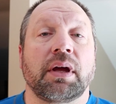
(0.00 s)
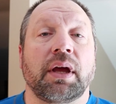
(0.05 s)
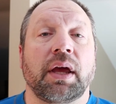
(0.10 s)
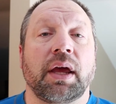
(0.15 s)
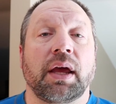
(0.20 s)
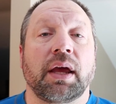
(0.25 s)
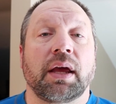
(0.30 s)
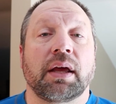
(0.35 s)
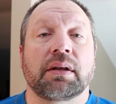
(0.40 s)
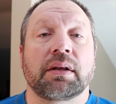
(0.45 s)

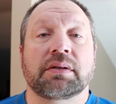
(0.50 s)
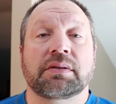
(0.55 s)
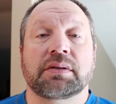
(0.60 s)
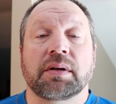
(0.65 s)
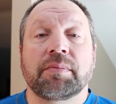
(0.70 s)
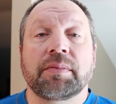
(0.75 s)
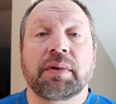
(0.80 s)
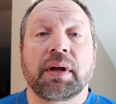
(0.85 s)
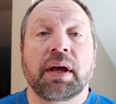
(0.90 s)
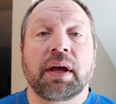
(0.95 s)
and
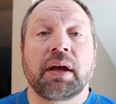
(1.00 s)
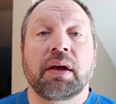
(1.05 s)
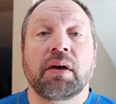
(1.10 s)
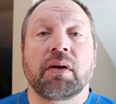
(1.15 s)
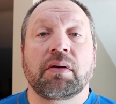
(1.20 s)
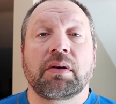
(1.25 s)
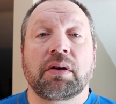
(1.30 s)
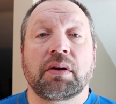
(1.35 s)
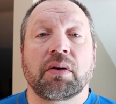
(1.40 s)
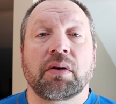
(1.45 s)
someday,
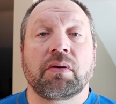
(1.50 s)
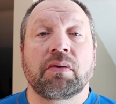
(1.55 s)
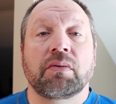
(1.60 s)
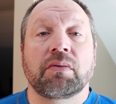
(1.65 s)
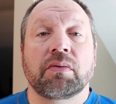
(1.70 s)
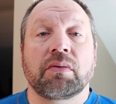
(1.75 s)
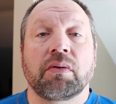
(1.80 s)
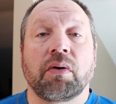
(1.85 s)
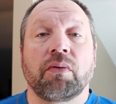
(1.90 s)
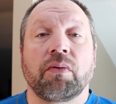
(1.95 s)
you know,
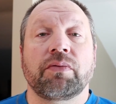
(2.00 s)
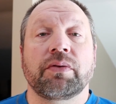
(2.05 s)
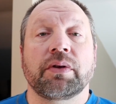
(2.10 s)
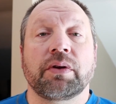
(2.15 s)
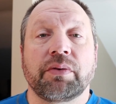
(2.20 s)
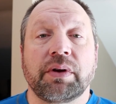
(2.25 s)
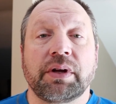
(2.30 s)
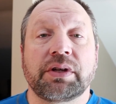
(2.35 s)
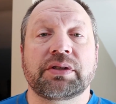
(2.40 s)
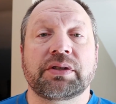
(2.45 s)
hopefully
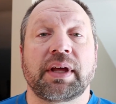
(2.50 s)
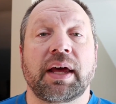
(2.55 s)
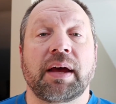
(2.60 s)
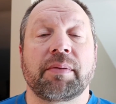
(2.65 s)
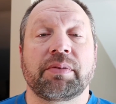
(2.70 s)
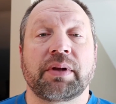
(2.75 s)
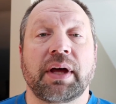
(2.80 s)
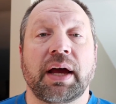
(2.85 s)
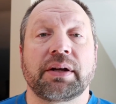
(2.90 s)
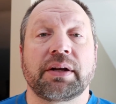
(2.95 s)
reach
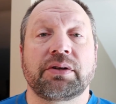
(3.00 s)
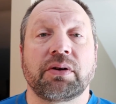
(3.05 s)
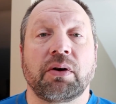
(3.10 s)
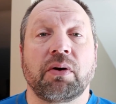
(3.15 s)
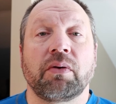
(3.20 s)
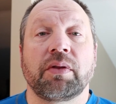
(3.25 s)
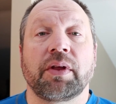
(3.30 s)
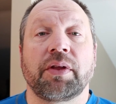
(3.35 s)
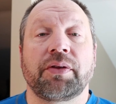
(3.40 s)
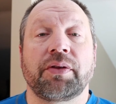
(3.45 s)
that
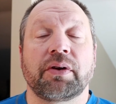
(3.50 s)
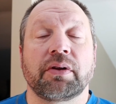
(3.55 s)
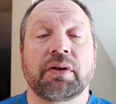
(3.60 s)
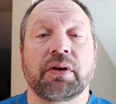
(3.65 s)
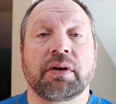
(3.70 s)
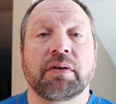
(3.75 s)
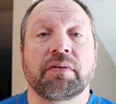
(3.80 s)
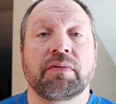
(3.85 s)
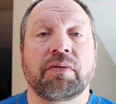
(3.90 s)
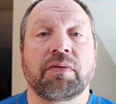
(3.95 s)
plateau that they're
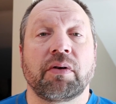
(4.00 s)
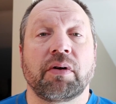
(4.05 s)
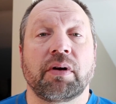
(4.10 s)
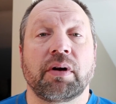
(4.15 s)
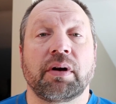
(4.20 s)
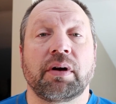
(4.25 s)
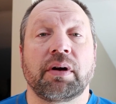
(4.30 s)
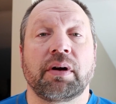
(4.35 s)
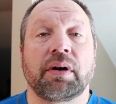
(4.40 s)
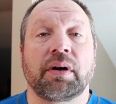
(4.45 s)
looking for?
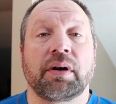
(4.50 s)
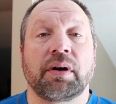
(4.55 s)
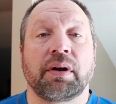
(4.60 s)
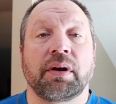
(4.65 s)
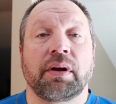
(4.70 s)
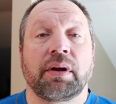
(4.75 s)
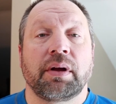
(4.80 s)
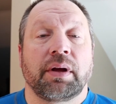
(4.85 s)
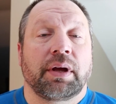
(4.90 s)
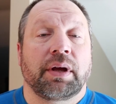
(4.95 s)

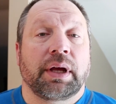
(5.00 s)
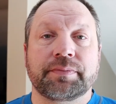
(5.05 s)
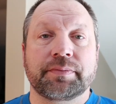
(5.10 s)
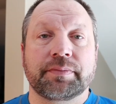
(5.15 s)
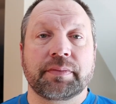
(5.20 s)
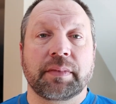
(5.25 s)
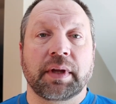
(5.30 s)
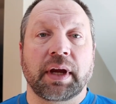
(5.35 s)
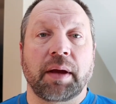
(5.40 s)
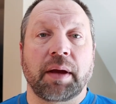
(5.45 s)

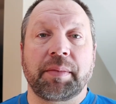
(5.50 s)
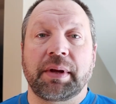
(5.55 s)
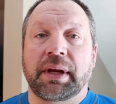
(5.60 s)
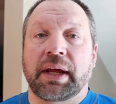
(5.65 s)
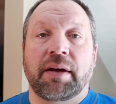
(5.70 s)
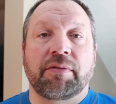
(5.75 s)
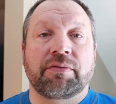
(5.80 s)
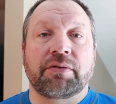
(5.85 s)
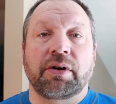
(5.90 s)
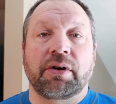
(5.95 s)
I mean,
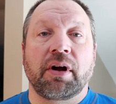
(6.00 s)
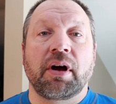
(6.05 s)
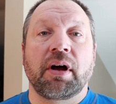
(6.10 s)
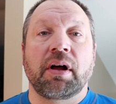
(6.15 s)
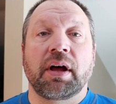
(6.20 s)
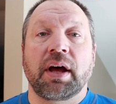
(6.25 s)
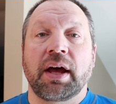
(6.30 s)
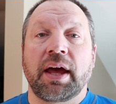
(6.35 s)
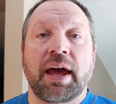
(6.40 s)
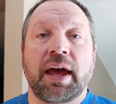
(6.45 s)
after
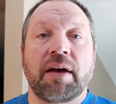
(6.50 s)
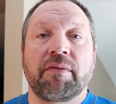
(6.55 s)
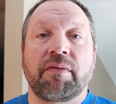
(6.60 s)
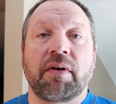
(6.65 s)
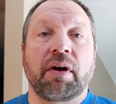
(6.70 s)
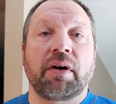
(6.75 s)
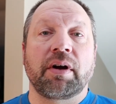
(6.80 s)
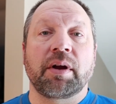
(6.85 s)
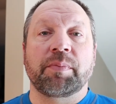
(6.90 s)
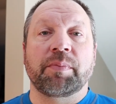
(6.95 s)
all, I have
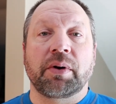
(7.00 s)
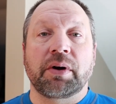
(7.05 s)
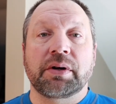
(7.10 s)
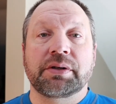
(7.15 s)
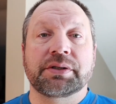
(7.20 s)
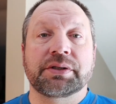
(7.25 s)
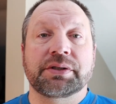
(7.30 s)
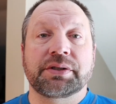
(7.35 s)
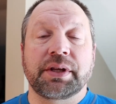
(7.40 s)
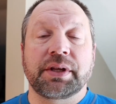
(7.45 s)
already
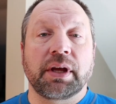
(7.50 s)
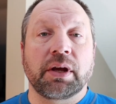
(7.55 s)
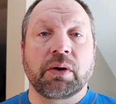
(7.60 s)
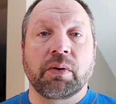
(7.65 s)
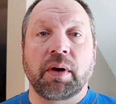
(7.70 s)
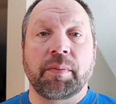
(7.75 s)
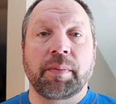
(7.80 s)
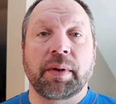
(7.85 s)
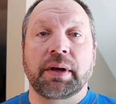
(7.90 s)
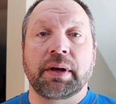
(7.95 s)
purchased the
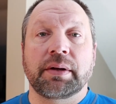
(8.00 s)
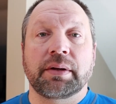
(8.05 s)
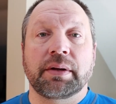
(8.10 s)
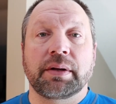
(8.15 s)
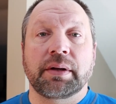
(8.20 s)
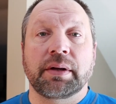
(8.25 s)
equipment.